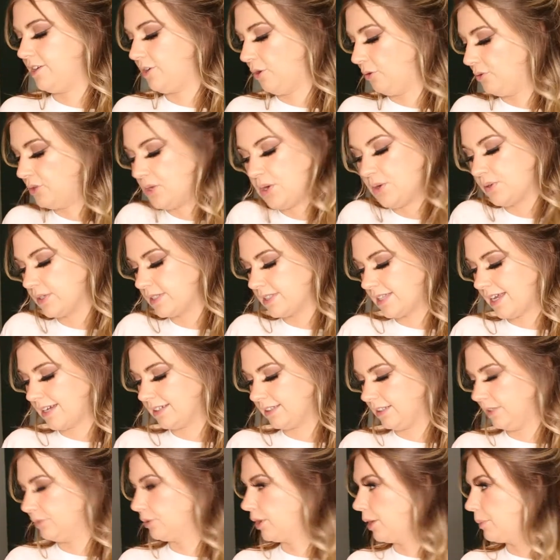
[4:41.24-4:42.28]
I don't know
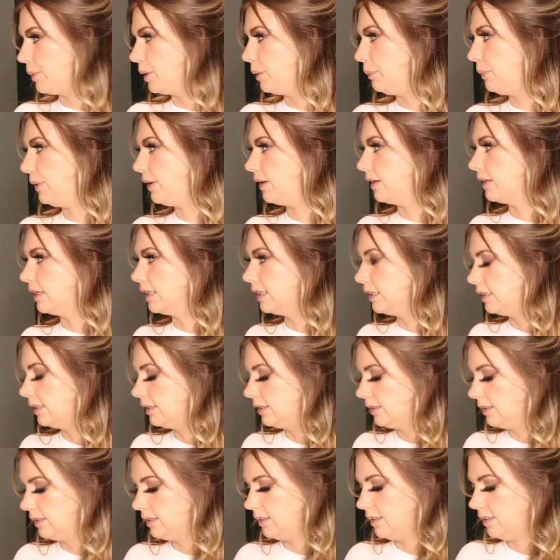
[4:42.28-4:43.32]
exactly where I'm gonna put.
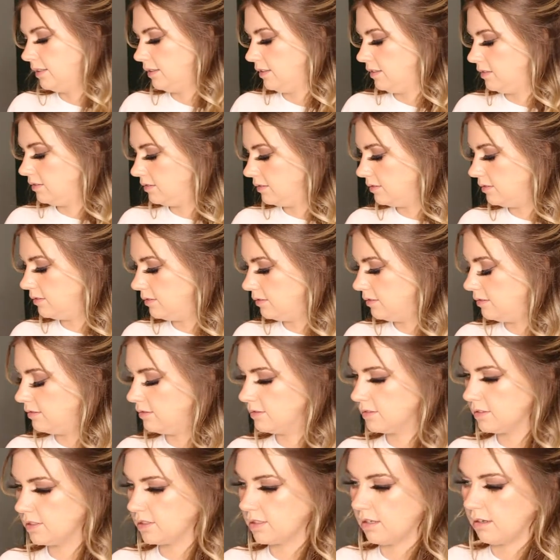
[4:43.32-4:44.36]

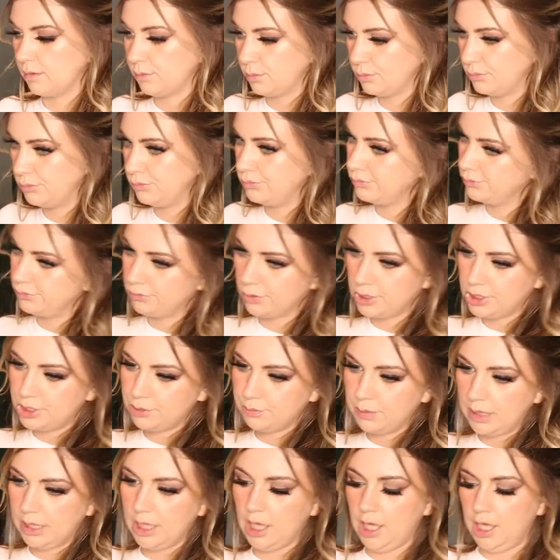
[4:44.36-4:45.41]
So
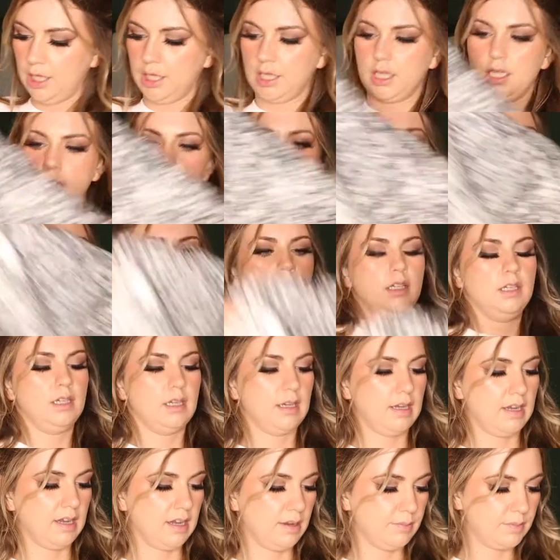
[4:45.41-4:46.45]
wish me luck.
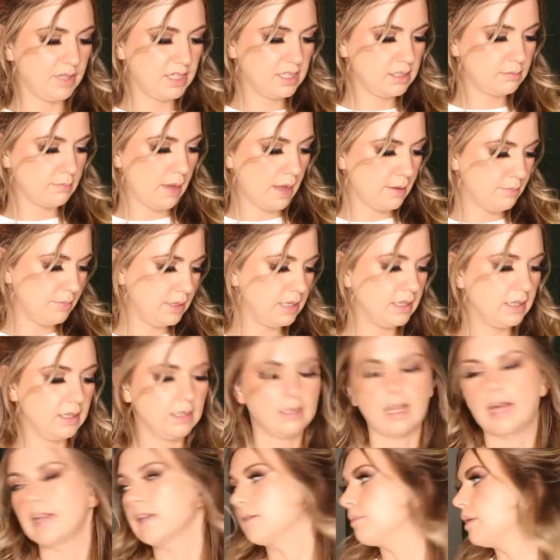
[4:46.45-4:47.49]
Um, this might be
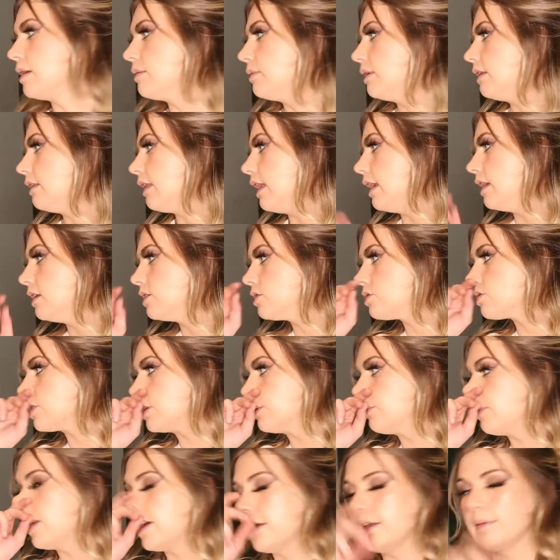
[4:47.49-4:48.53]
like maybe in the
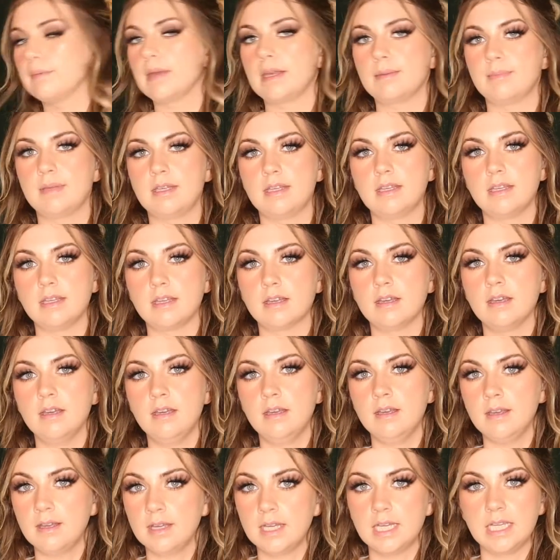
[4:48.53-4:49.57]
entryway, maybe
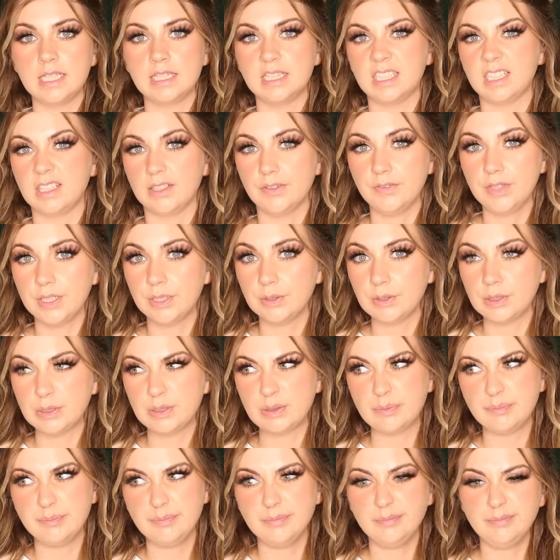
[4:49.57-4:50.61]
in the living
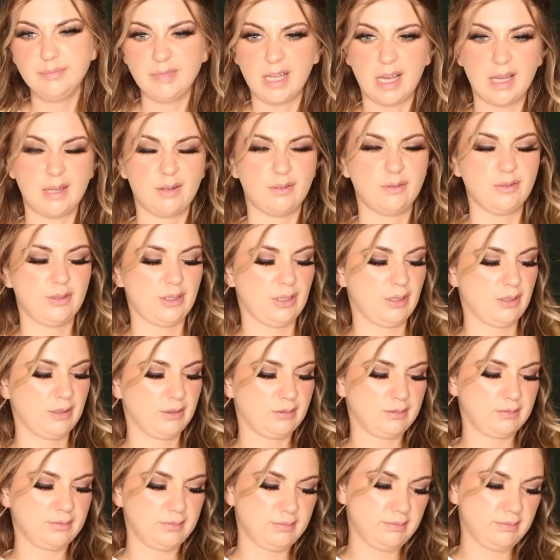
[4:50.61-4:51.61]
room. I don't know.